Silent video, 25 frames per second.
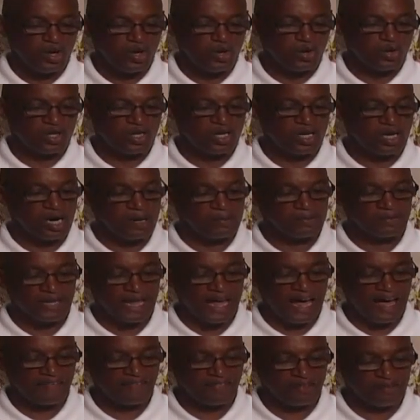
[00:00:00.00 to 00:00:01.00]
Who comes
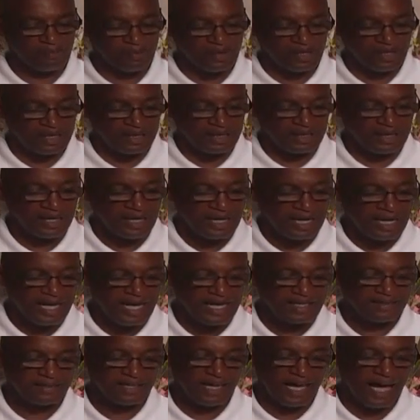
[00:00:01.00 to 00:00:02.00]
after me
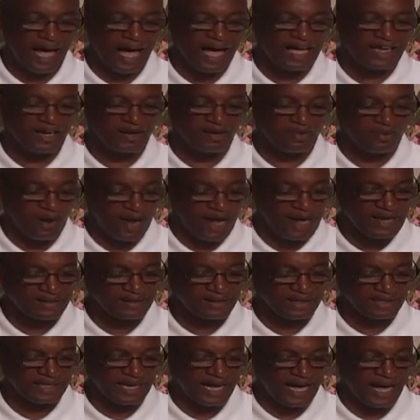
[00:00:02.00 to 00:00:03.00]
has a higher
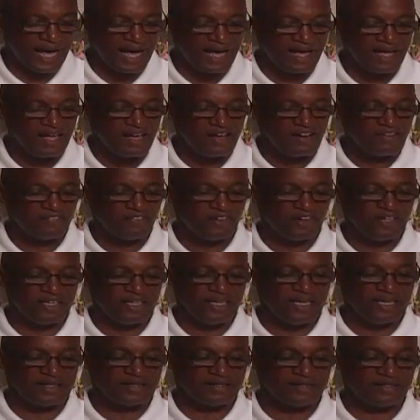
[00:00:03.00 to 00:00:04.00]
rank than I, for
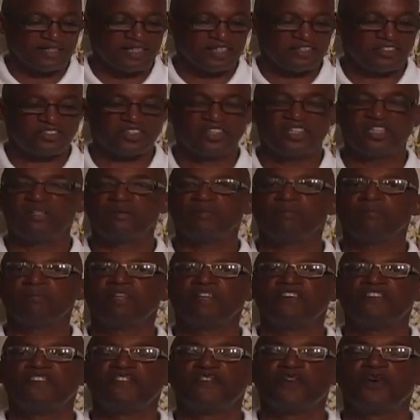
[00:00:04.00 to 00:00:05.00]
he existed
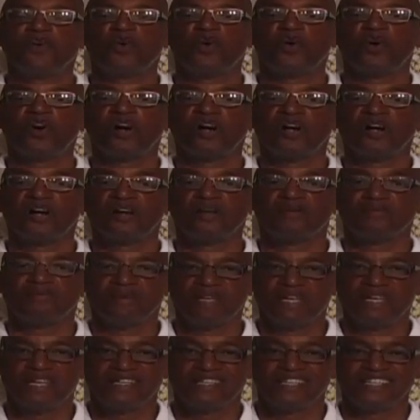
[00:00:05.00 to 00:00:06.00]
before
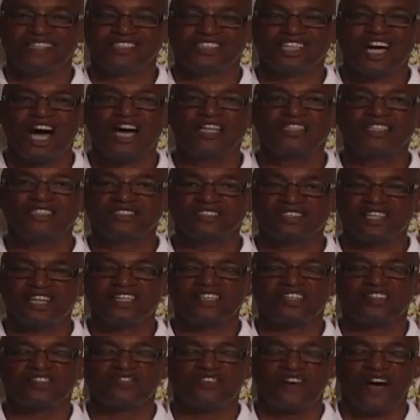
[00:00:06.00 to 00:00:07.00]
me. Now, John is
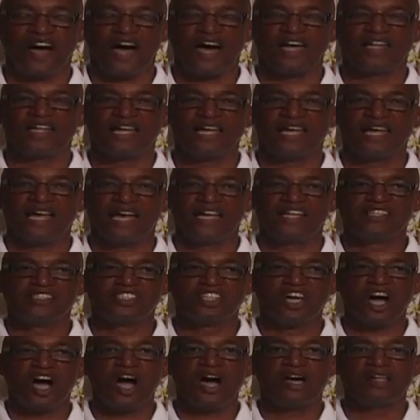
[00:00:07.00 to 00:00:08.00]
testifying,
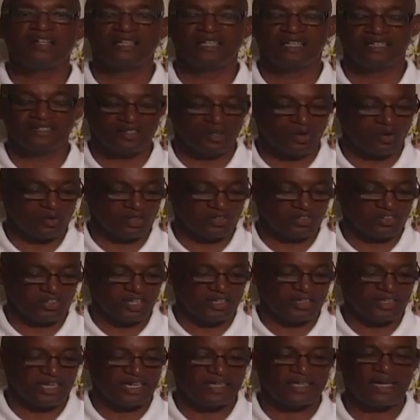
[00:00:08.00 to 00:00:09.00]
and John is going to
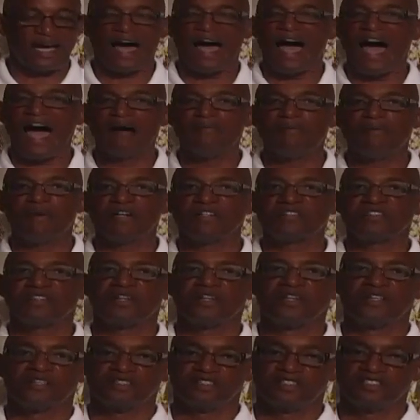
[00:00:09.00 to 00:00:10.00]
say later, I
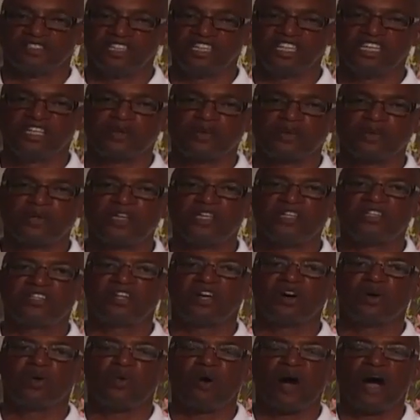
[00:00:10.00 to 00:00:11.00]
must
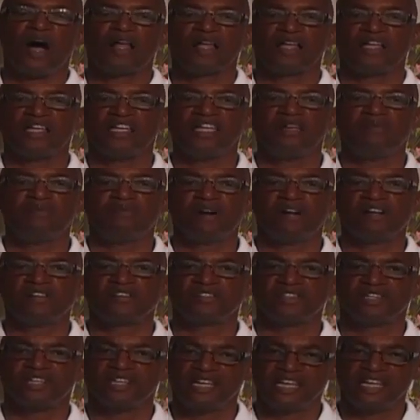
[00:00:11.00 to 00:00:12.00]
decrease while he
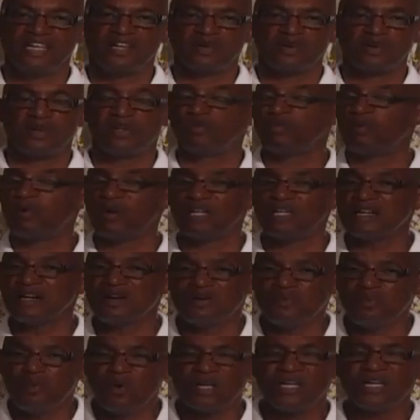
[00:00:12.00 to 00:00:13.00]
must increase.
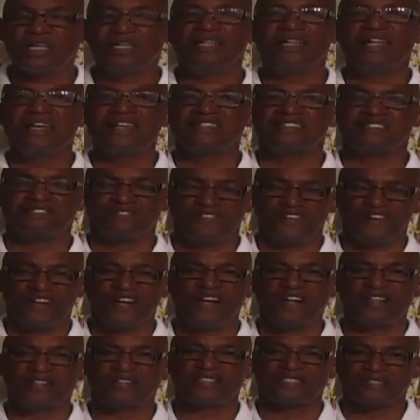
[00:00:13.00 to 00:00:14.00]
What, what a lesson for
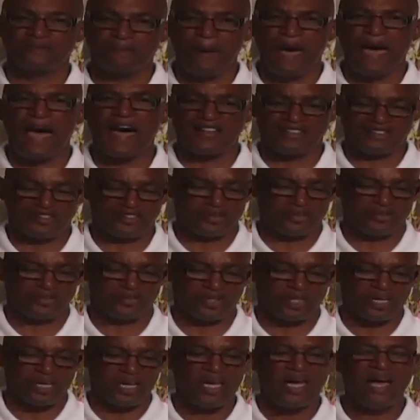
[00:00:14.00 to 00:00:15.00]
us as
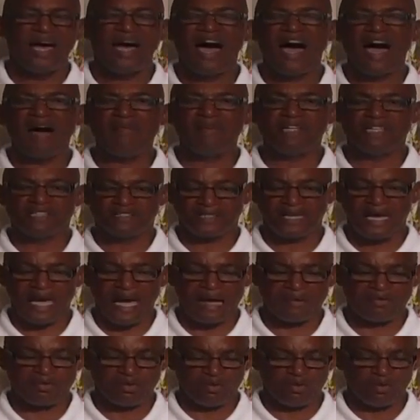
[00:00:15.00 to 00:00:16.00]
pastors. How many
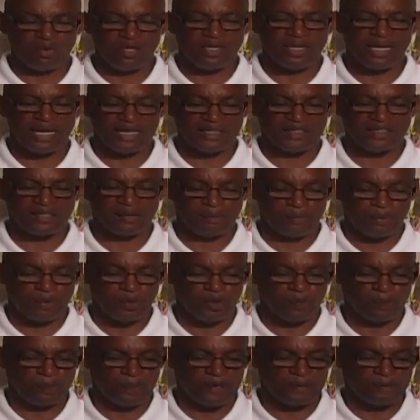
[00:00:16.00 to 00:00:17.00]
times when we get in the
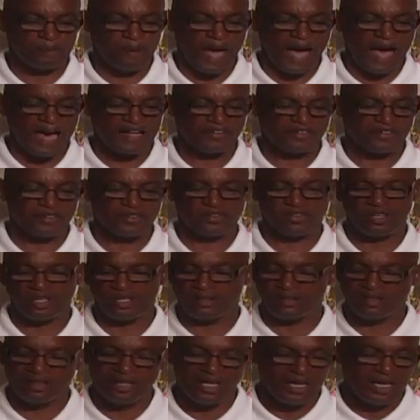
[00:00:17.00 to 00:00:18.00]
pulpit, pastors,
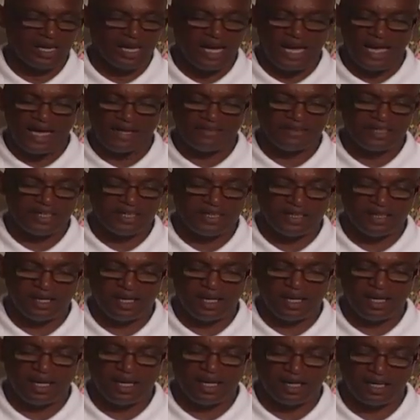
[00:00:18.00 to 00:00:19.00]
and, and the
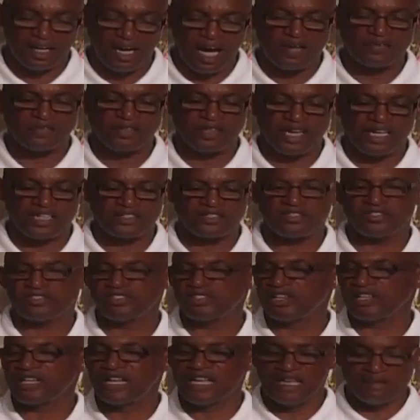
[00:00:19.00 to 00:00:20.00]
uh, congregation
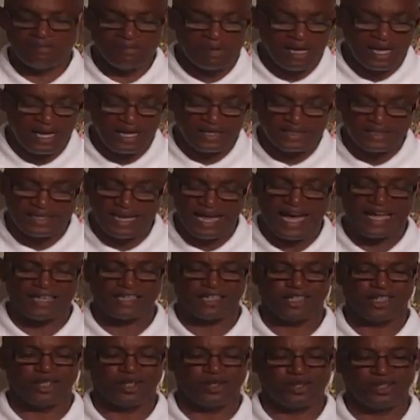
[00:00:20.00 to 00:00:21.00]
saying amen and
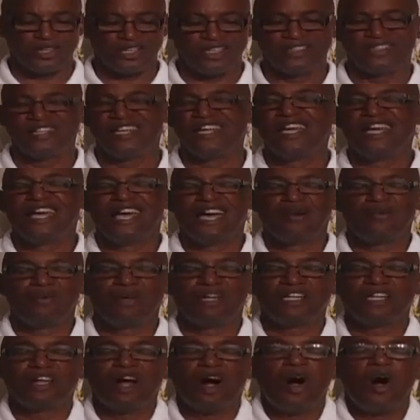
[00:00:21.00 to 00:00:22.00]
hallelujah, and, and
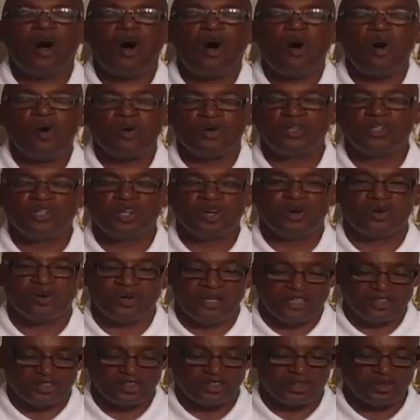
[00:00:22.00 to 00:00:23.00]
we get all, you
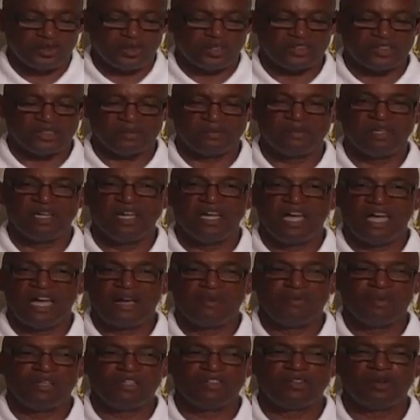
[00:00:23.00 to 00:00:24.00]
know, into it, and,
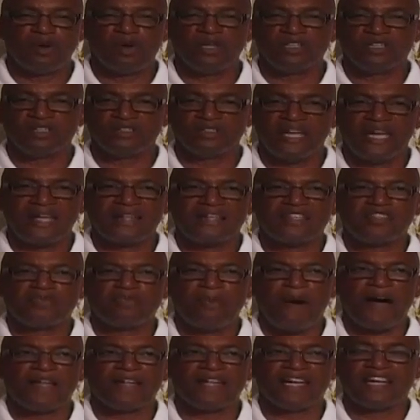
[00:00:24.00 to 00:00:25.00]
and we sort of take the
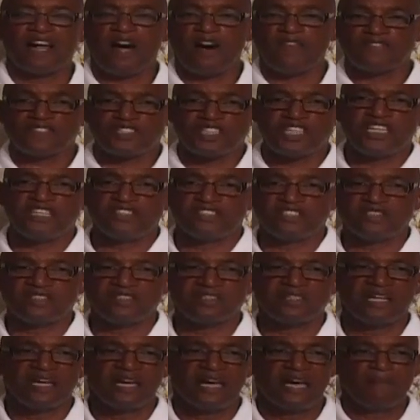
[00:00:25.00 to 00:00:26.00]
spotlight off
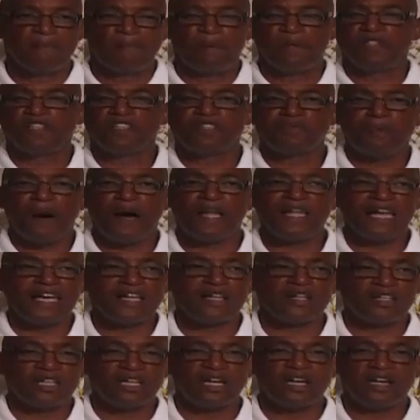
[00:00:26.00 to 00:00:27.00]
Jesus and put the
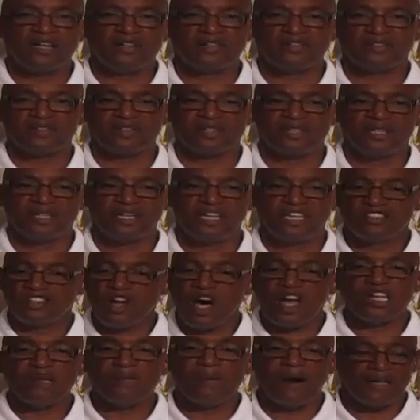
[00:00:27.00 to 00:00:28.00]
spotlight on us. It's
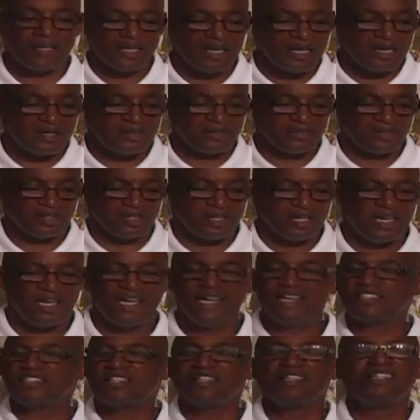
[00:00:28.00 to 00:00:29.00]
all about us.
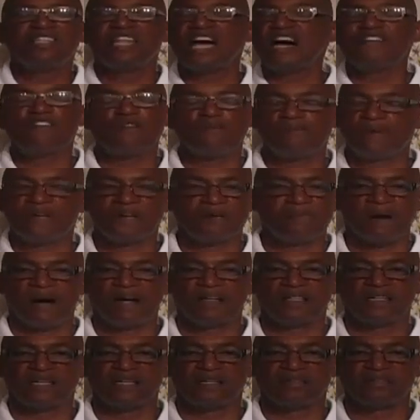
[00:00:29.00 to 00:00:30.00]
It should never be
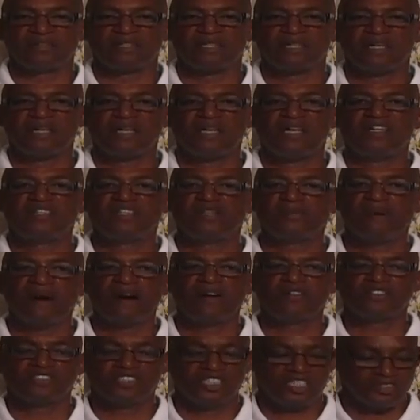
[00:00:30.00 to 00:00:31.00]
about us. It's
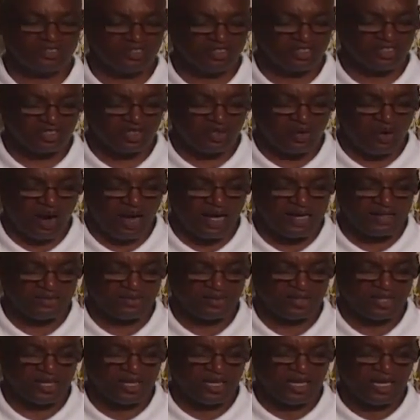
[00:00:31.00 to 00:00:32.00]
about Jesus
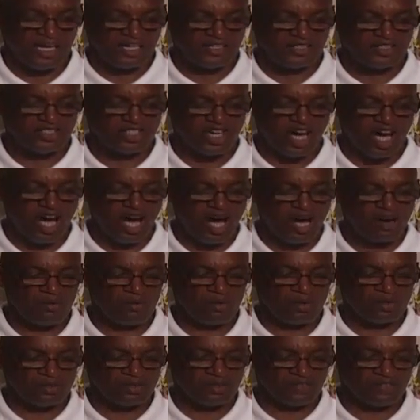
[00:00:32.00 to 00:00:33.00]
Christ. And
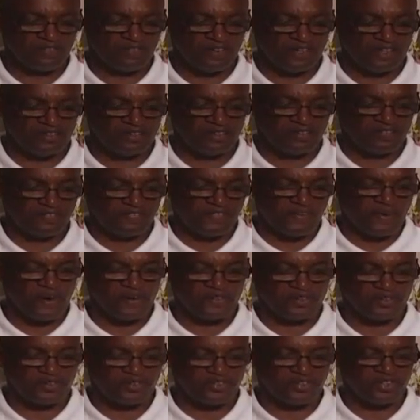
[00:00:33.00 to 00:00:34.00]
John was a, is the
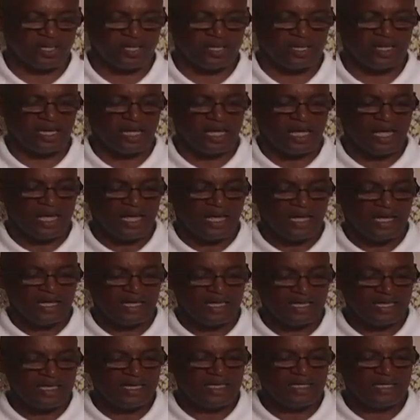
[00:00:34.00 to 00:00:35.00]
first to say,
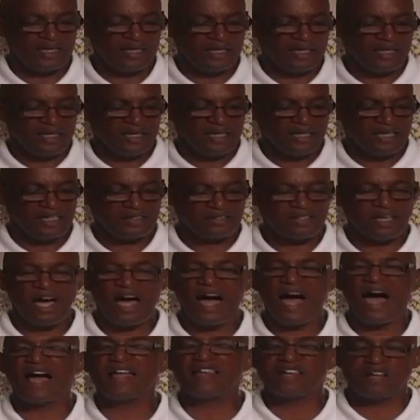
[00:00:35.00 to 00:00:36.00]
he is a
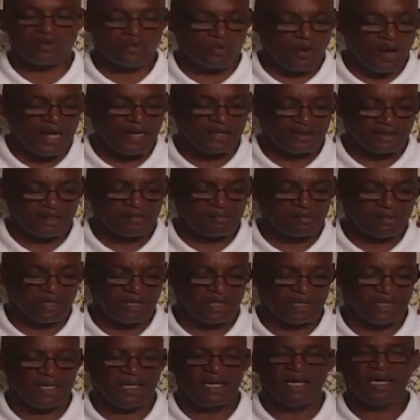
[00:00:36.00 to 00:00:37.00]
higher rank than
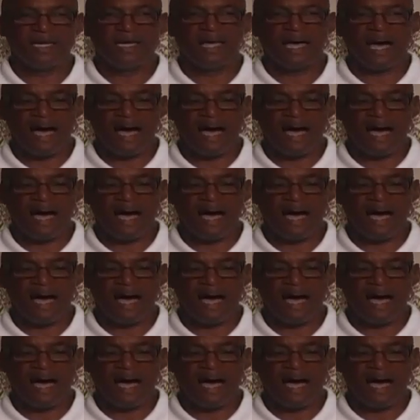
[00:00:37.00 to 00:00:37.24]
me.